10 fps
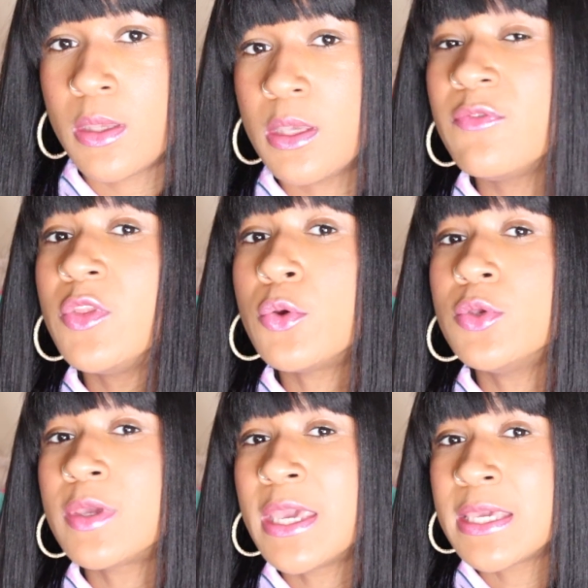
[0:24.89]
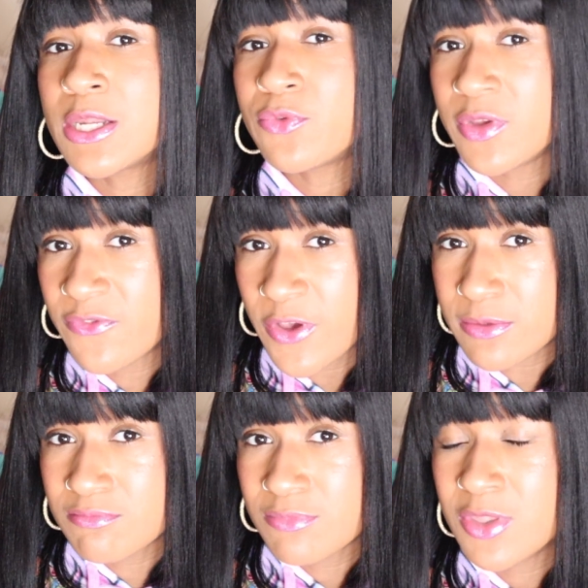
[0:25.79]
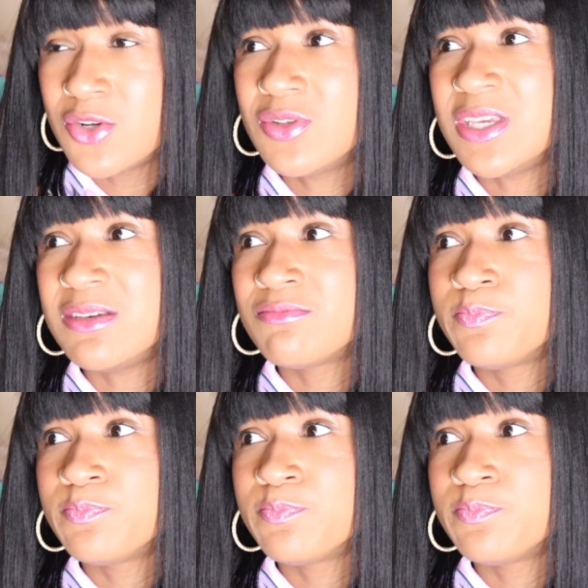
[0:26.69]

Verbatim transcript: even though you can get a refund. Literally,